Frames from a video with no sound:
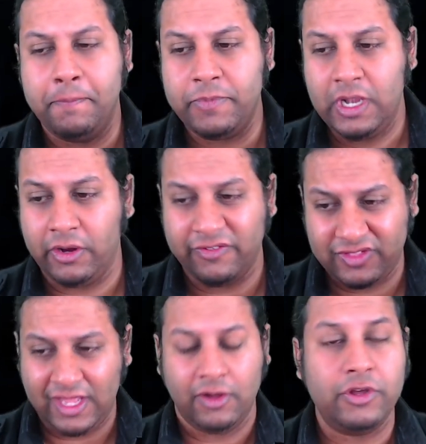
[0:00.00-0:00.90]
you know, if
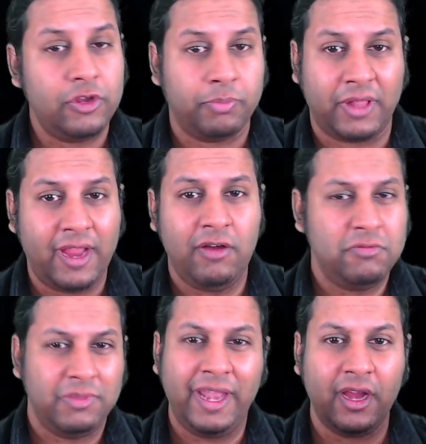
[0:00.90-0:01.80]
they're a new player,
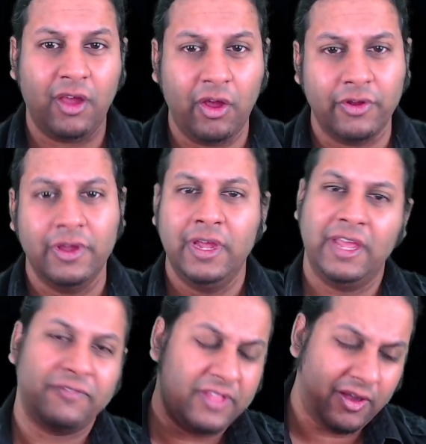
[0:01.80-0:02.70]
let it go.
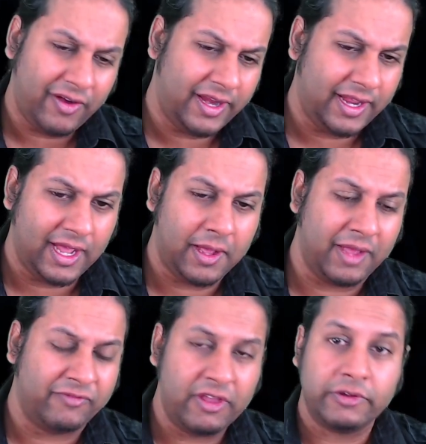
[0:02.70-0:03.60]
If they're
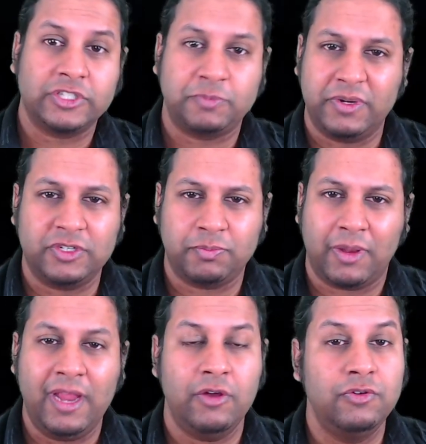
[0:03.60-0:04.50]
an experienced
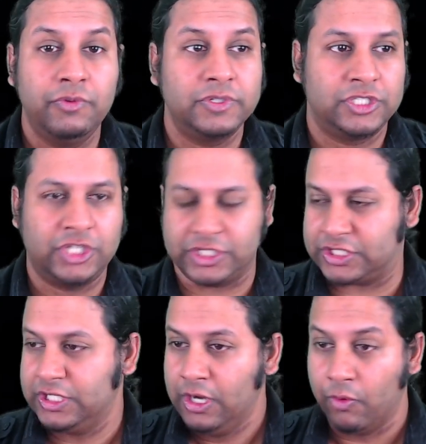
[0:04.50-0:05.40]
player who has
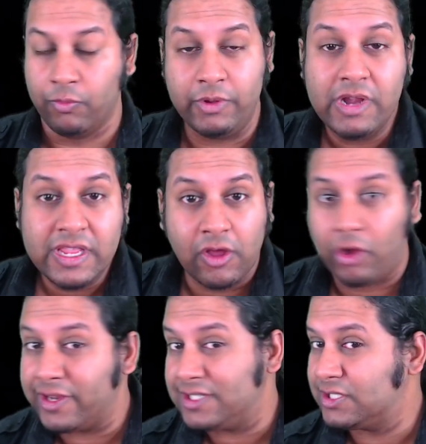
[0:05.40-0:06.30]
just really
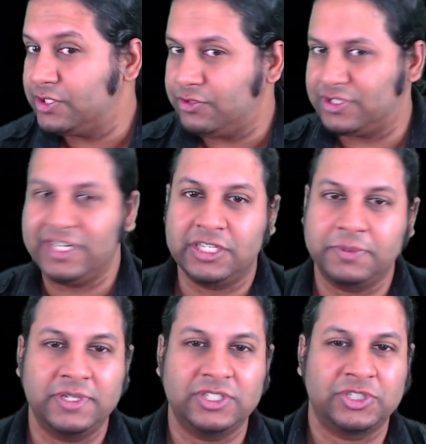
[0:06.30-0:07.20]
gotten into the new Teenage
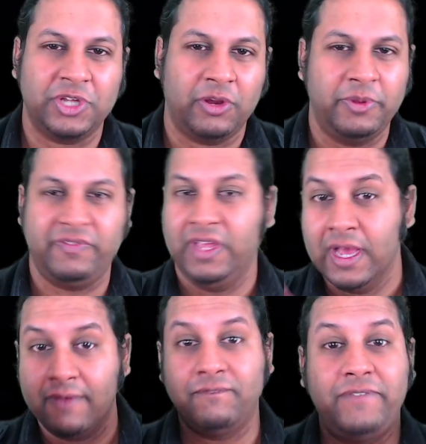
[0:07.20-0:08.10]
Mutant Ninja Turtle movie,
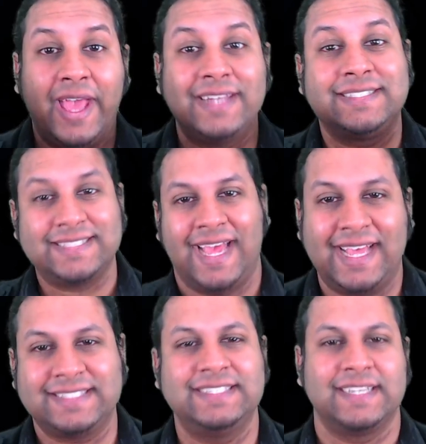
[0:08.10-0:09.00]

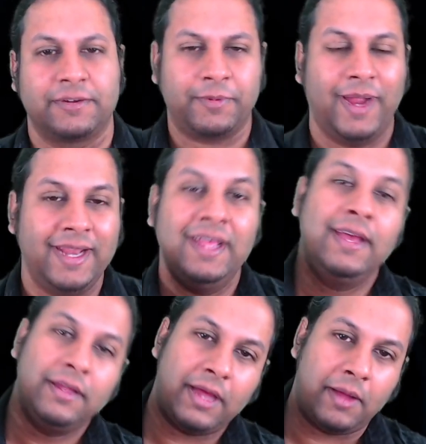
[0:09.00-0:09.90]
fantastic, right?
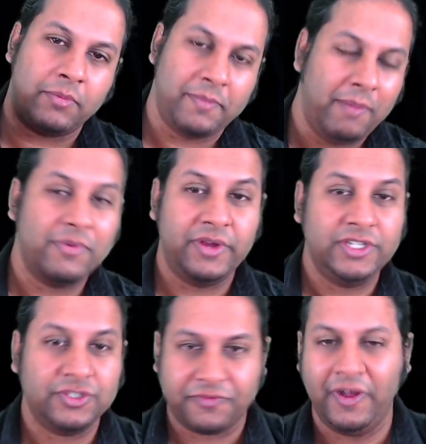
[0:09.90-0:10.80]
Remember,
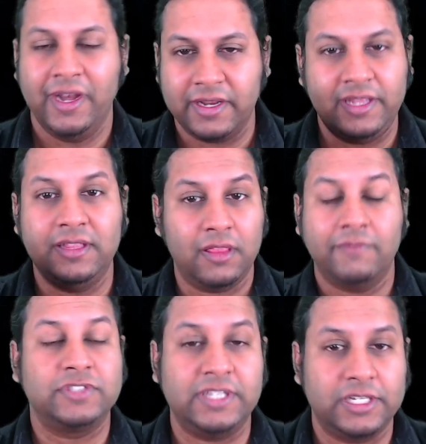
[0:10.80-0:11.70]
he's your friend and he
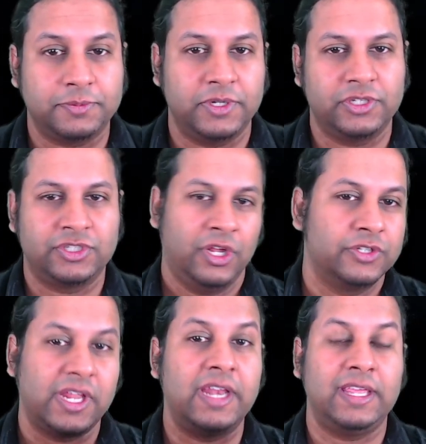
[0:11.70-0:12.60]
loves Teenage Mutant Ninja
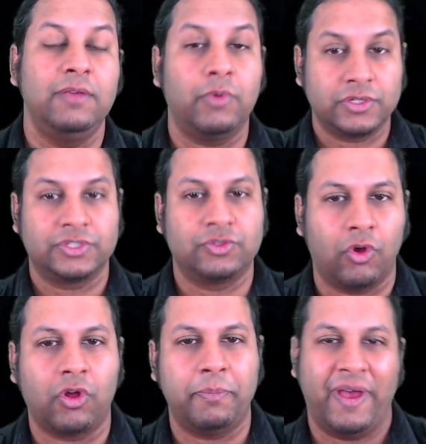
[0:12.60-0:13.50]
Turtles and he wants to
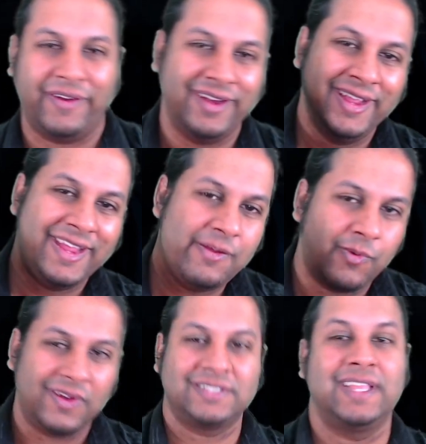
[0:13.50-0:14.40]
talk about it. He
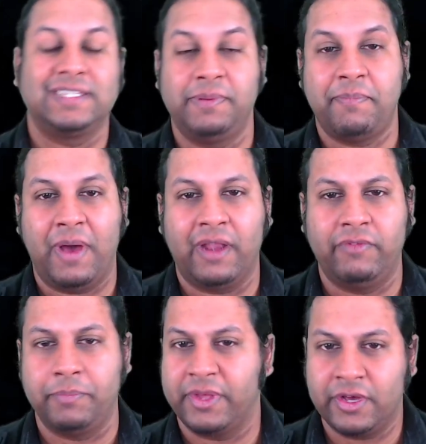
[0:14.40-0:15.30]
wants that to be a part of
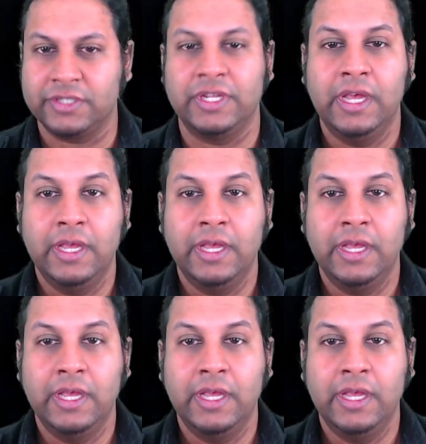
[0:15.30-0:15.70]
it because,